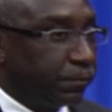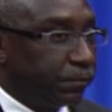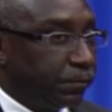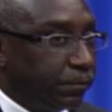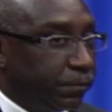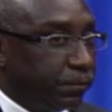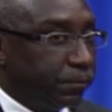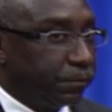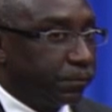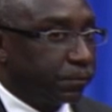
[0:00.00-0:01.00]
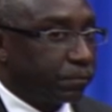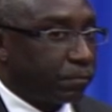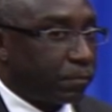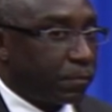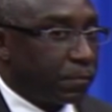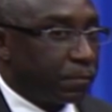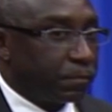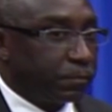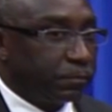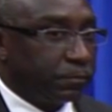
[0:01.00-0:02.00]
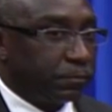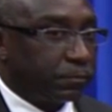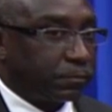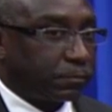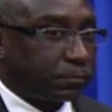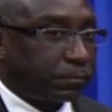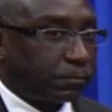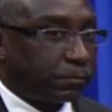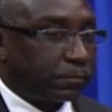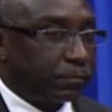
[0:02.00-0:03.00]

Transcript: (silent)